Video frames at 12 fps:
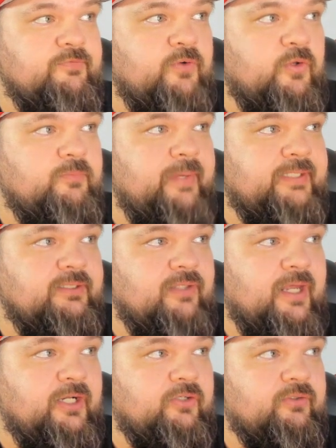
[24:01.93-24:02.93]
Fulton makes a
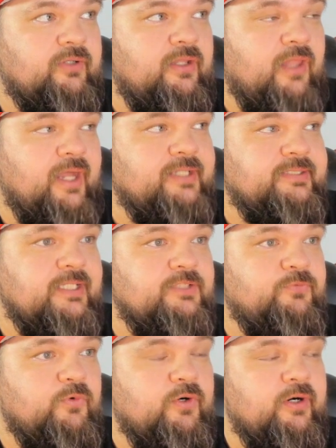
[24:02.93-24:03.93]
lot of sense
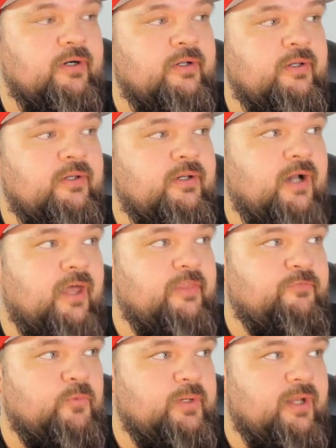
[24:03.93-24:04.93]
for
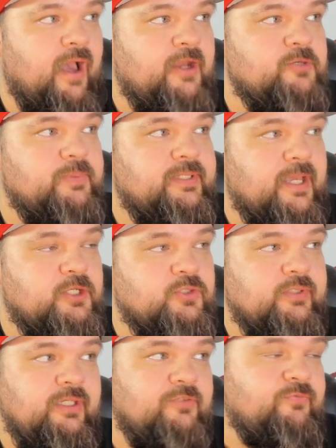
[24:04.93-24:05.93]
the 49ers
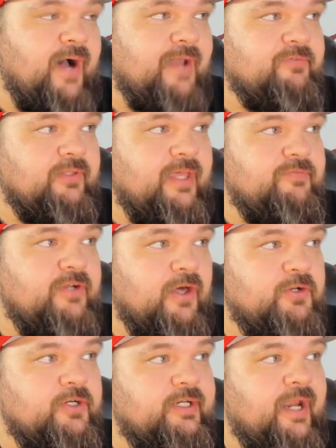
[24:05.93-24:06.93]
potentially. He's 5'11",
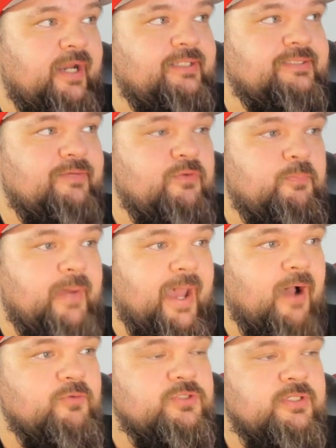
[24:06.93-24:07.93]
197
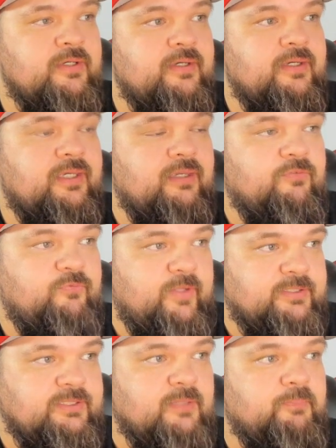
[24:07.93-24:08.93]
pounds. He
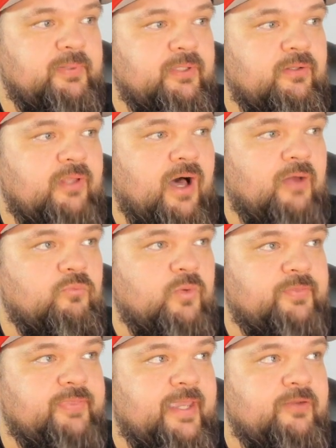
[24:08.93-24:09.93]
fits the bill on
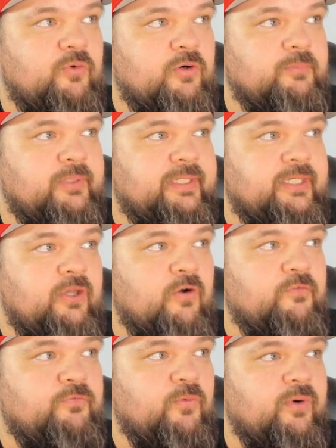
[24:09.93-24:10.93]
what they normally
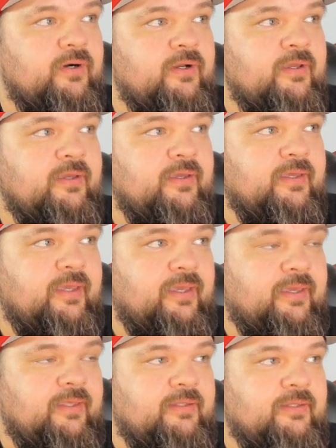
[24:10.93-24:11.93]
go for.
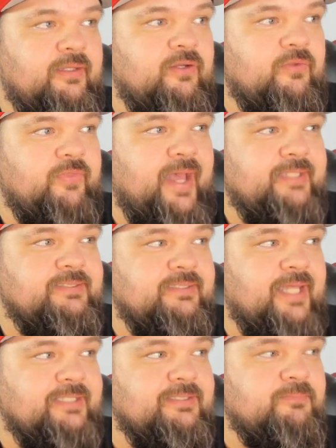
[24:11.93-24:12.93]
And,
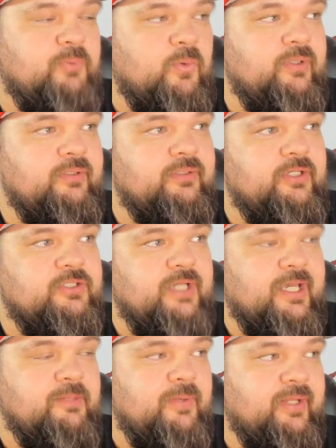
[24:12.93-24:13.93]
that's important. You're
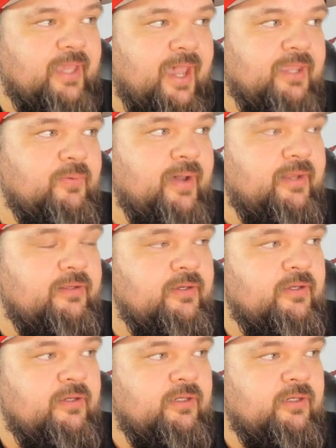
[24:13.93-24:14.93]
talking about a guy who had,
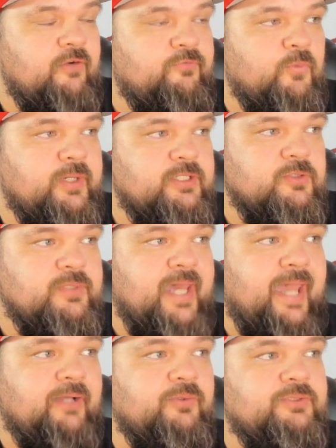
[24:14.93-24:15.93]
42
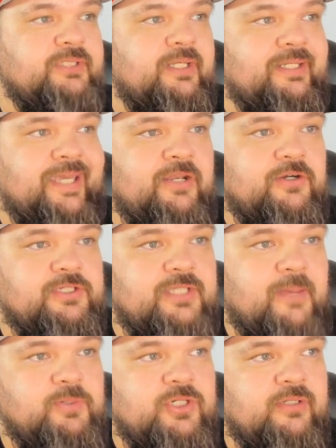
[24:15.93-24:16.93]
tackles and
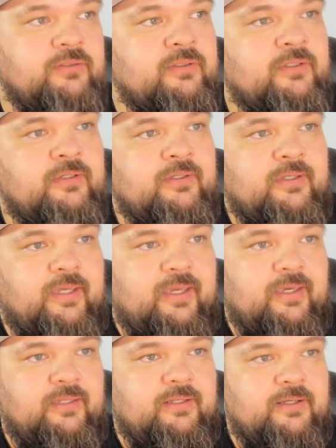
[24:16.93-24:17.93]
interception.
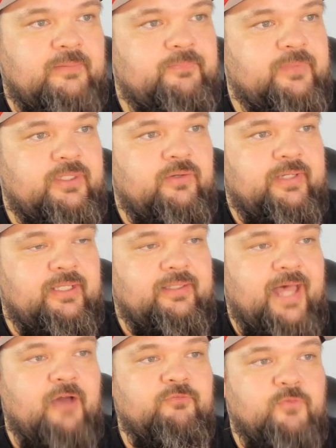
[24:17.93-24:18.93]
And, he
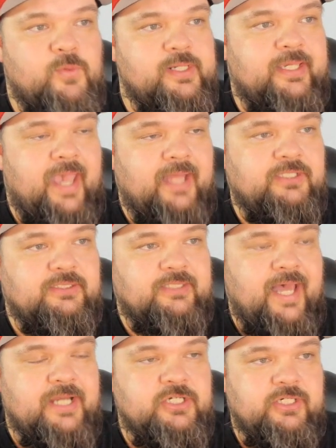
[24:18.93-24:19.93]
allowed 40 catches
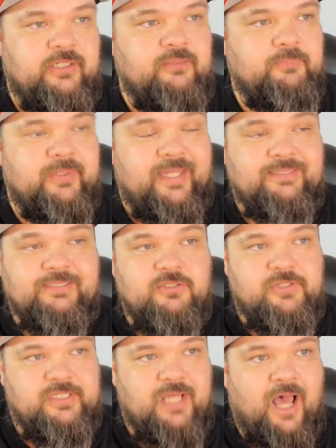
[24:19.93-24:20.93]
last year, but that's
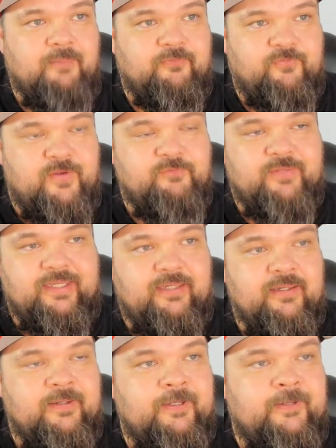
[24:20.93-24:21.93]
still the top
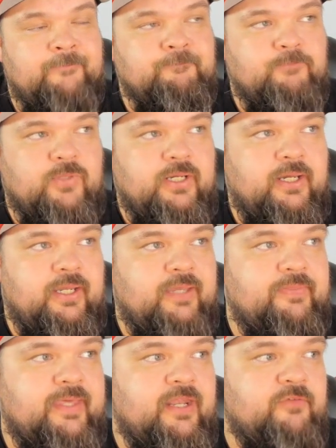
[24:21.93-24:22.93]
50
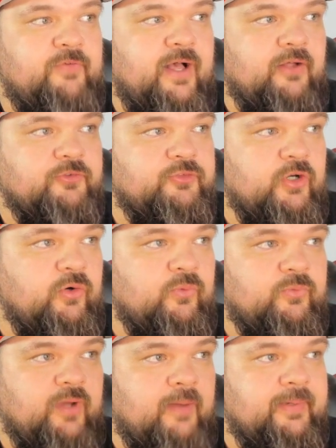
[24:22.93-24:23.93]
in the NFL.
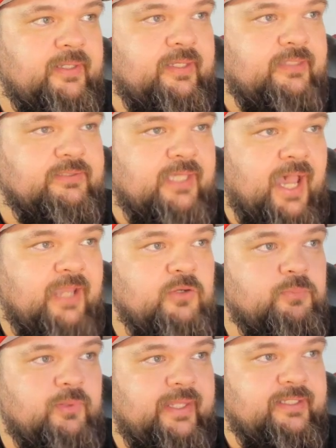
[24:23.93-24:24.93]
So, he's a guy
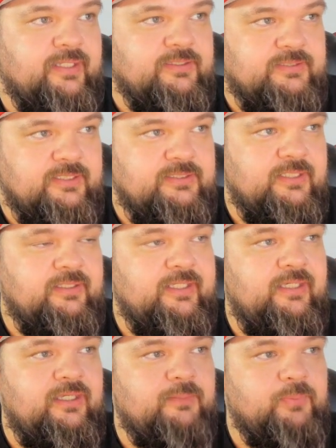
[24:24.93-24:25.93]
who played
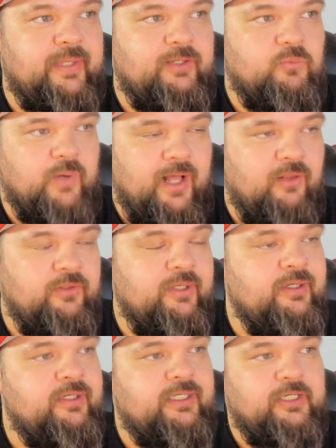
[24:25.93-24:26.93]
consistently. He played well.
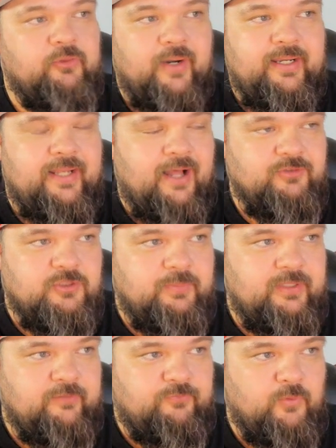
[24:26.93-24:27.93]
He graded out to
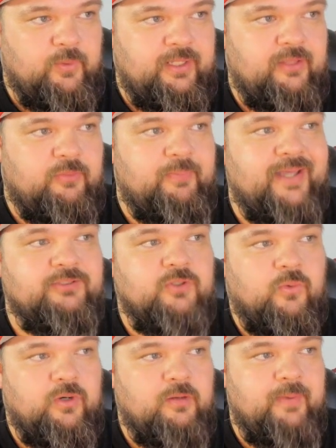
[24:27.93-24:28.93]
be the 40th best
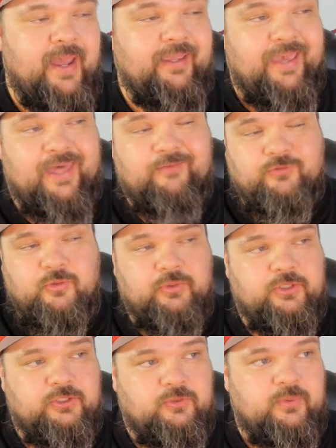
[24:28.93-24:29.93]
cornerback out of
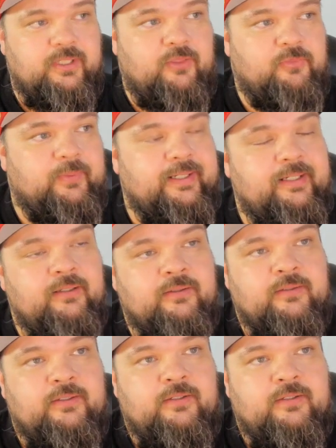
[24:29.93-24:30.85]
223